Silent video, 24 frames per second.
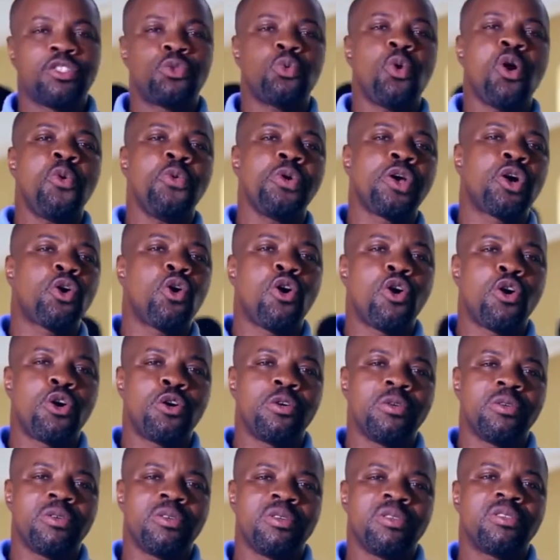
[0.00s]
is what we
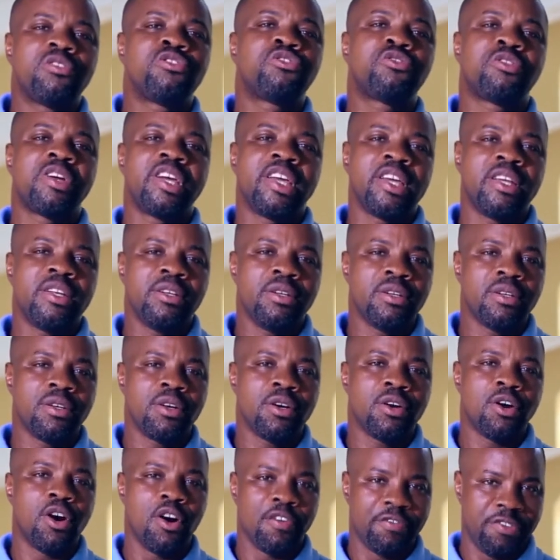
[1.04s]
call train
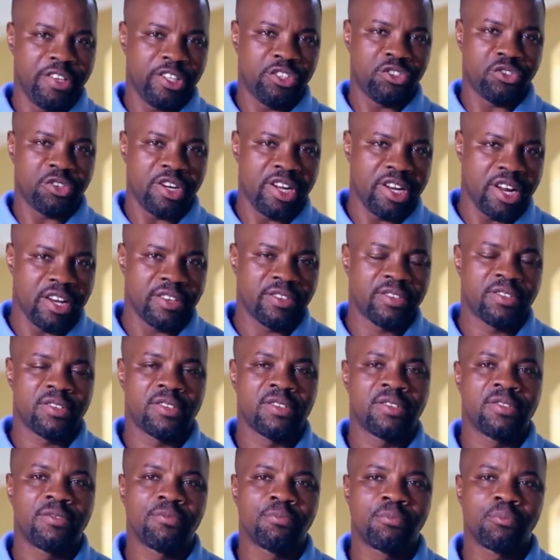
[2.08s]
of the
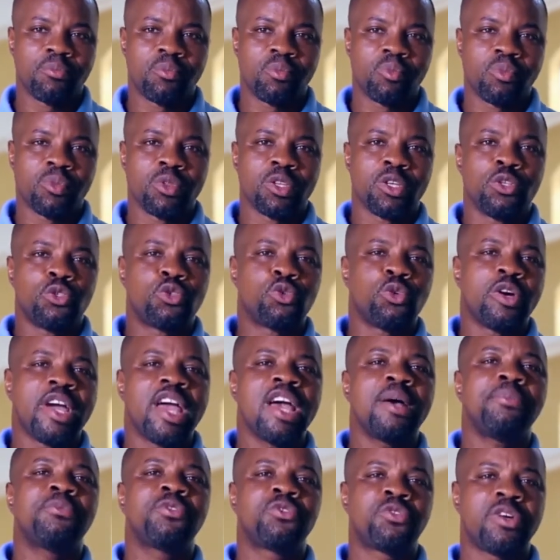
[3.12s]
trainers, to
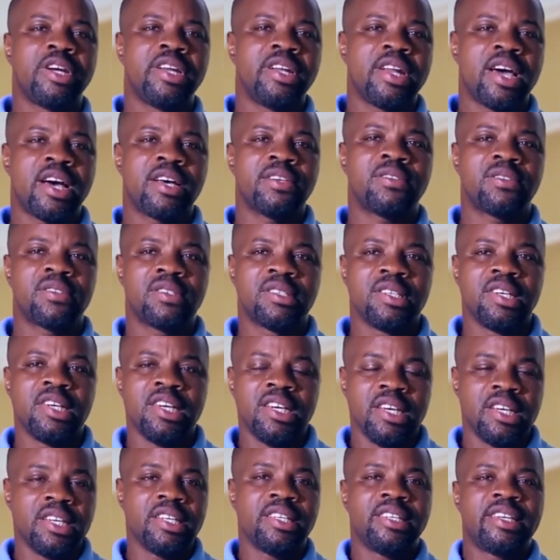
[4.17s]
help trainers
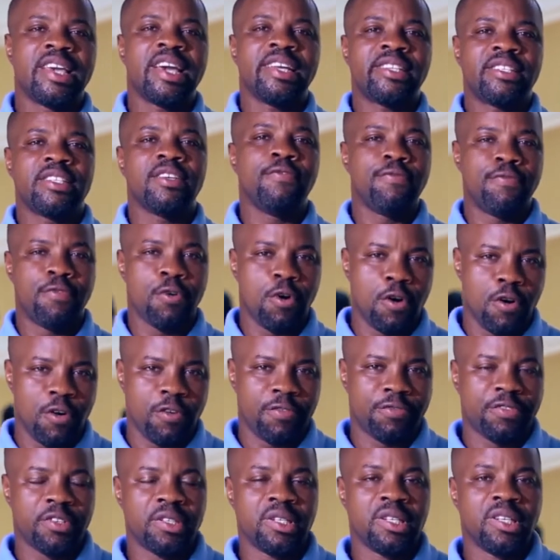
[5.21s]
get
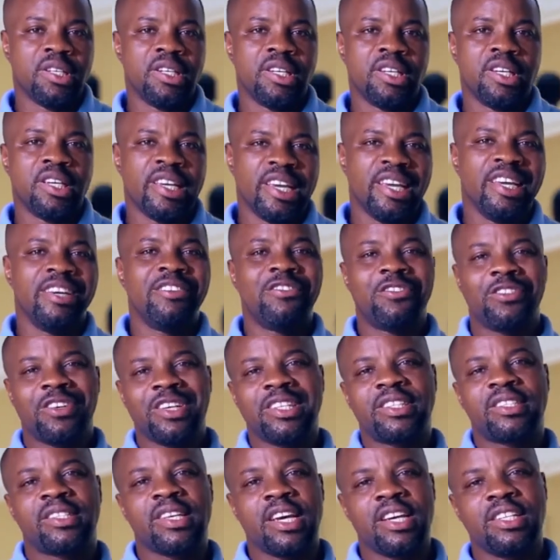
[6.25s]
involved in
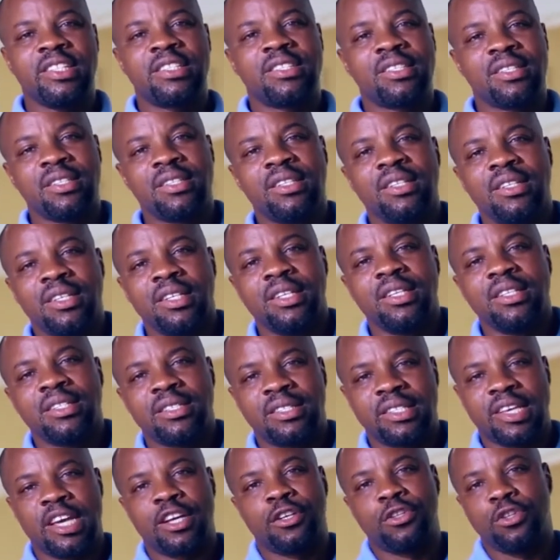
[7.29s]
recent
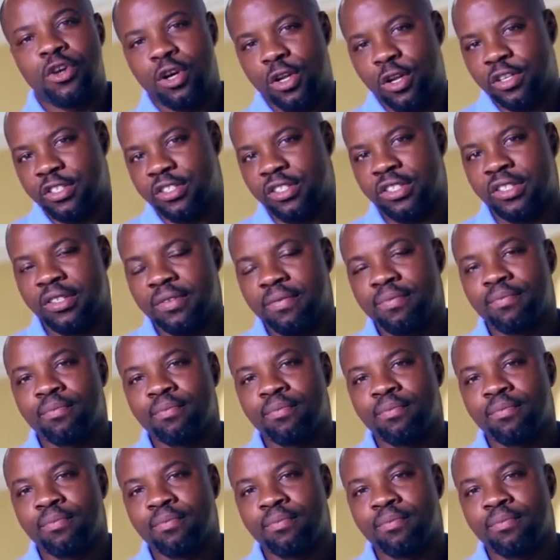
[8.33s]
technology.